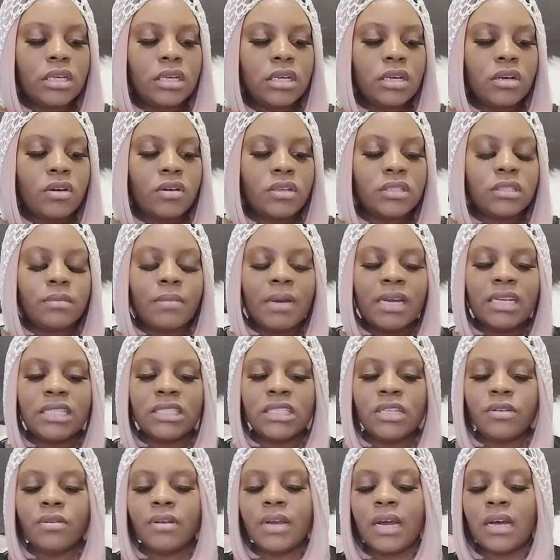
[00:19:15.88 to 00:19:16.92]
Or somebody
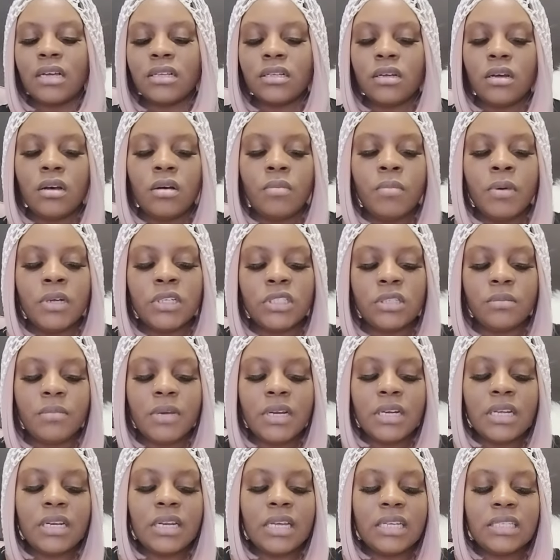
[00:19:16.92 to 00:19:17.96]
secretly got a bunch of
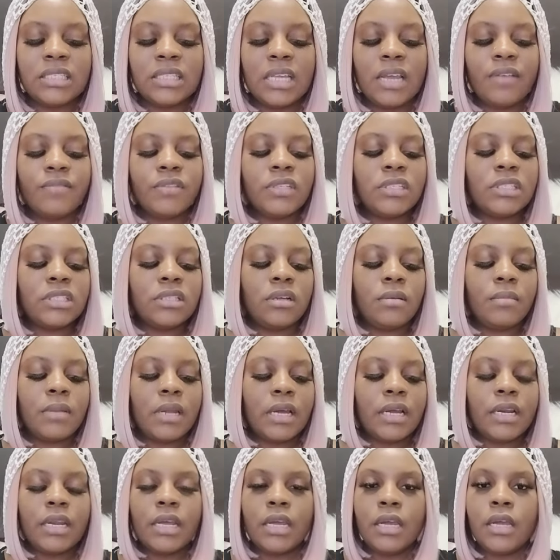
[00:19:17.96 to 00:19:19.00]
money and they saving it, something
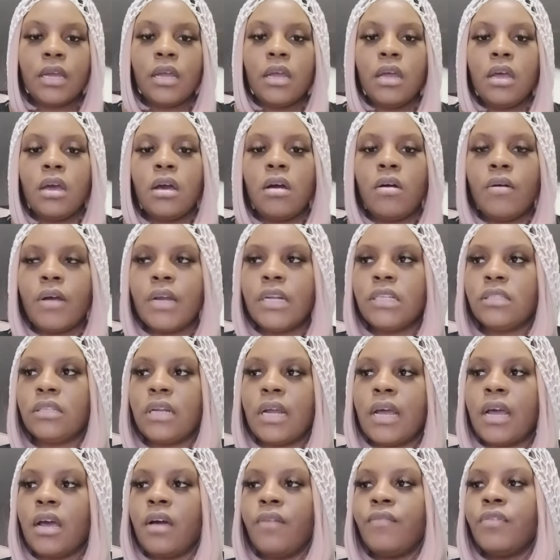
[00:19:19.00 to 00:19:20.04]
like that. Okay, that's what
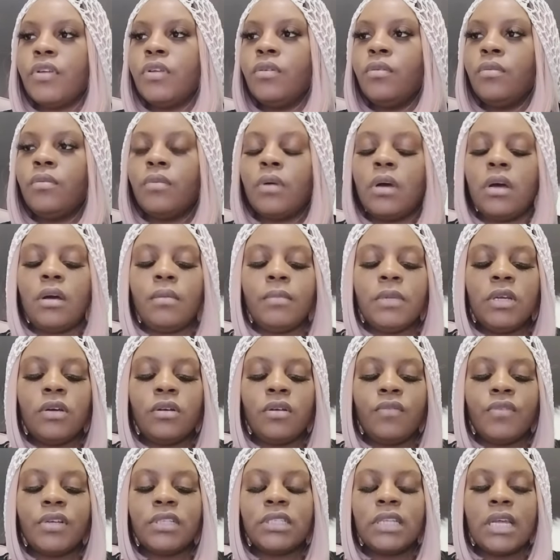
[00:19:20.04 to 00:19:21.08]
I have for you. Leo,
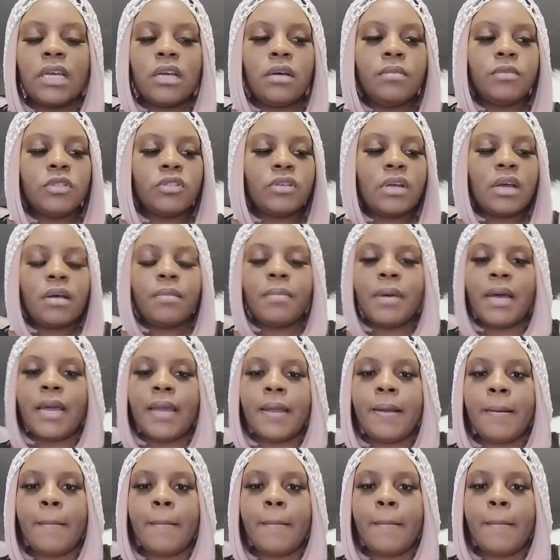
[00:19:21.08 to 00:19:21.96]
don't forget to like, comment, subscribe. Bye.